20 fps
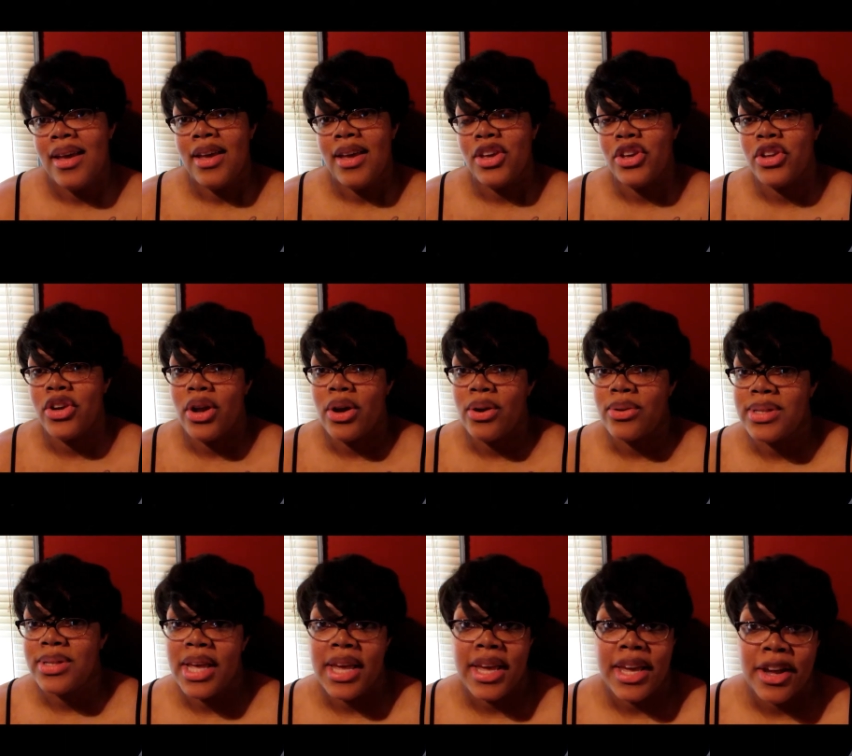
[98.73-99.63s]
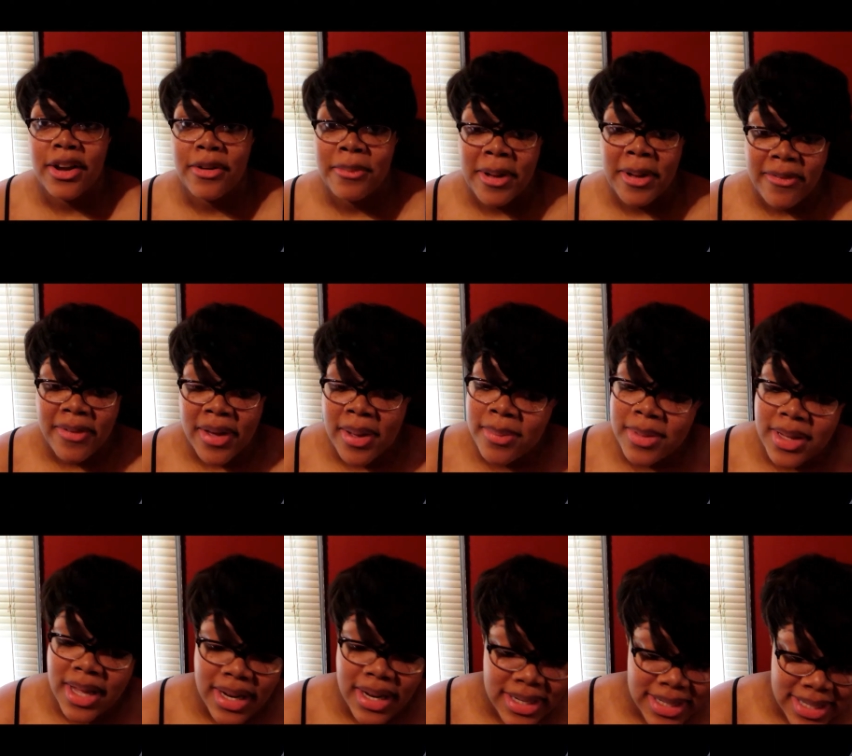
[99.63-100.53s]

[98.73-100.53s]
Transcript: you know take care of my family at the